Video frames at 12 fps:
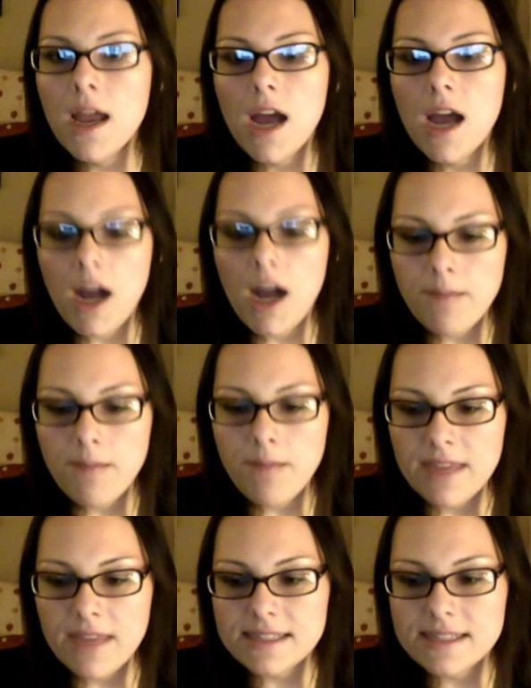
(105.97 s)

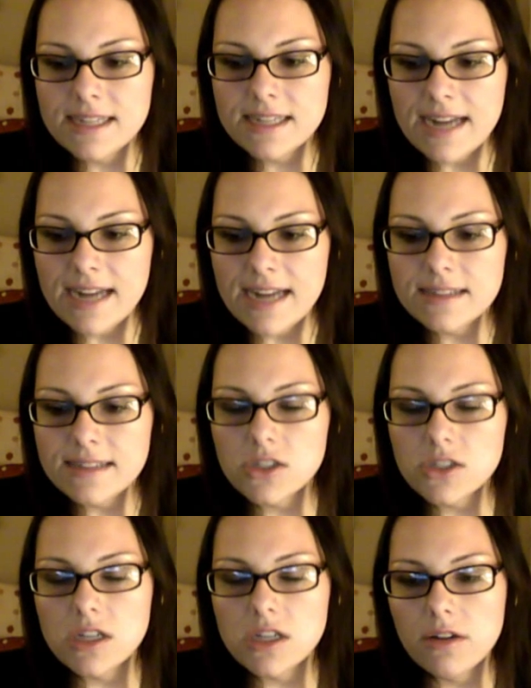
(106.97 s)
It
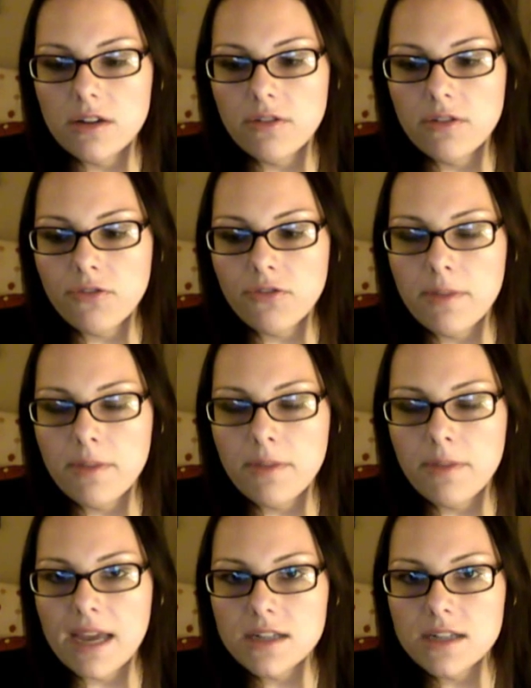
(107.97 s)
connects the
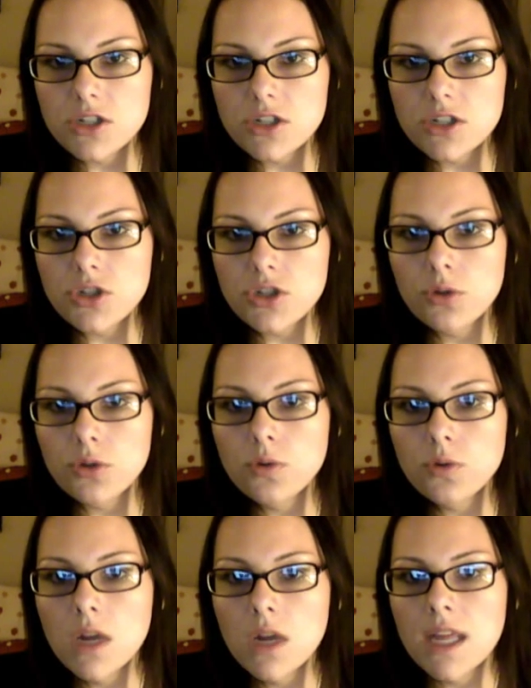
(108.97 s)
band
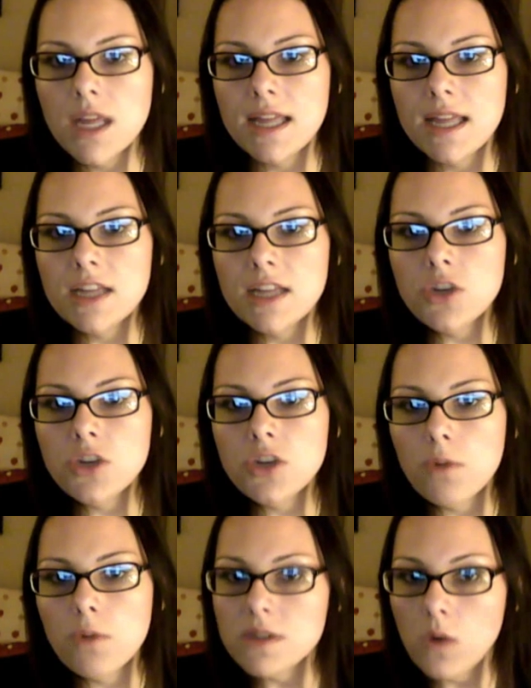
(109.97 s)
to your
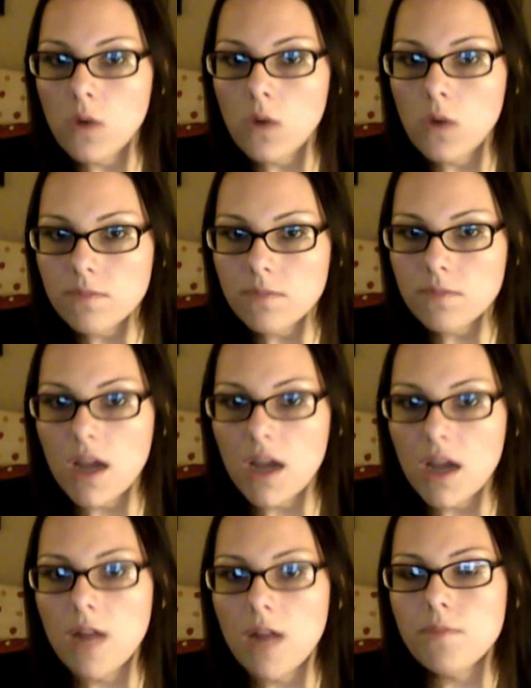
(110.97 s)
muscle wall.
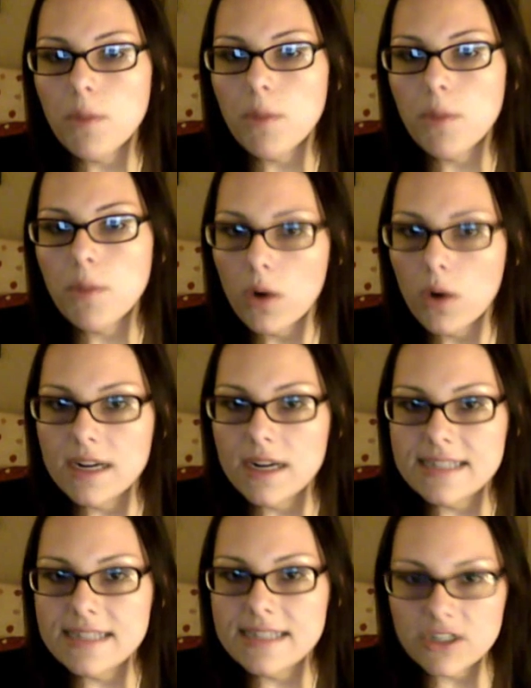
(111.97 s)
A port
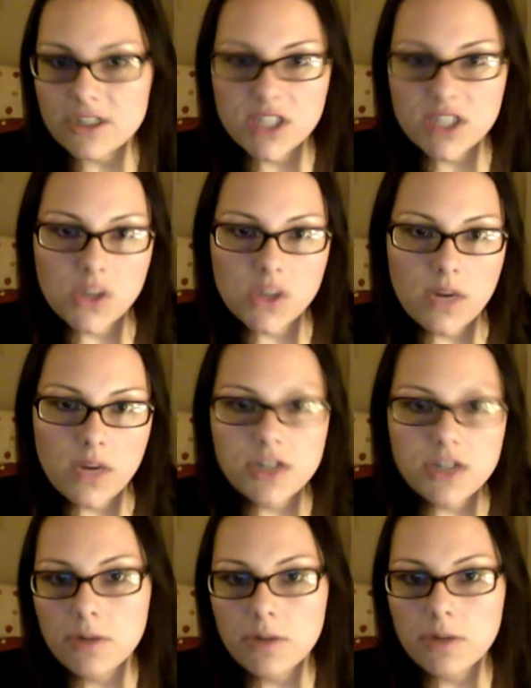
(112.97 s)
is actually sewn
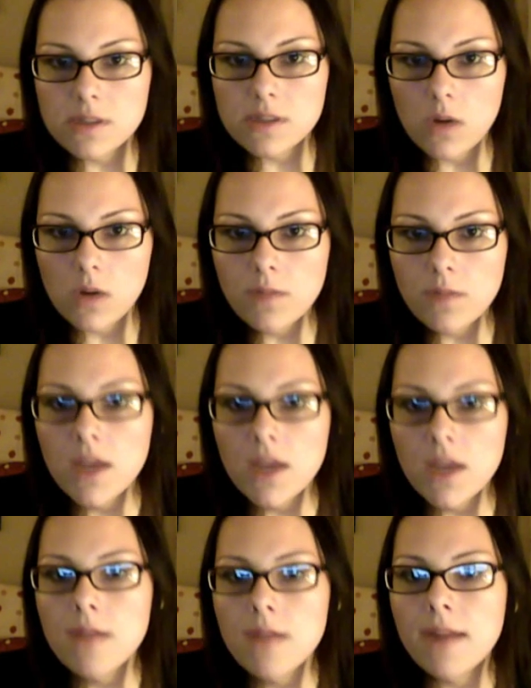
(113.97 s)
into your muscle wall.
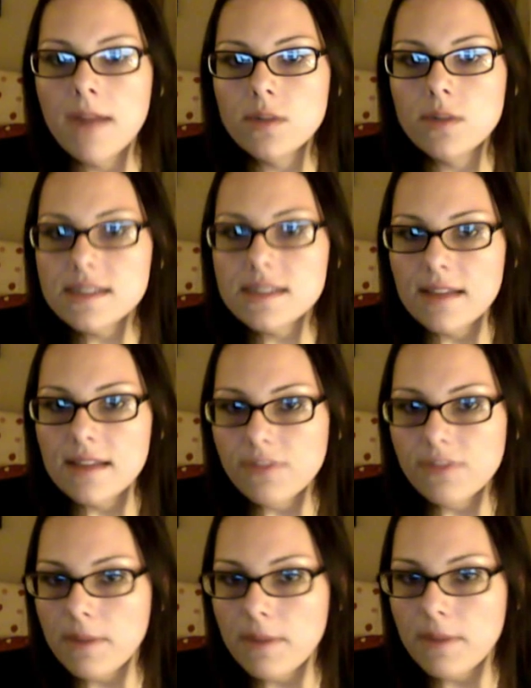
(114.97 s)
Mine was to the left
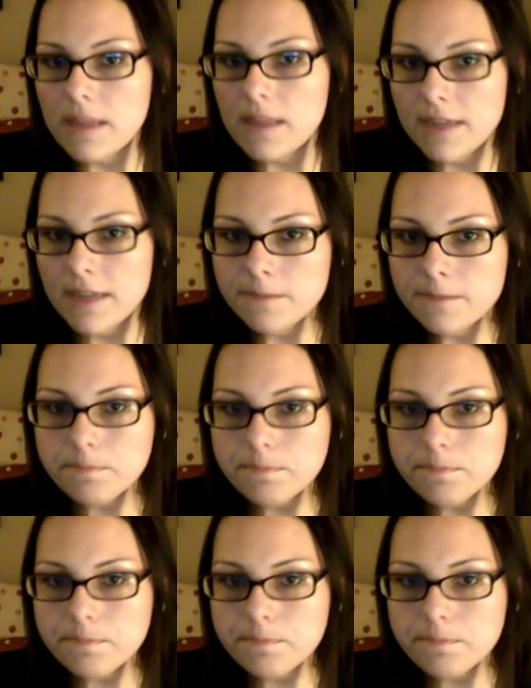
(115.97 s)
of my belly button.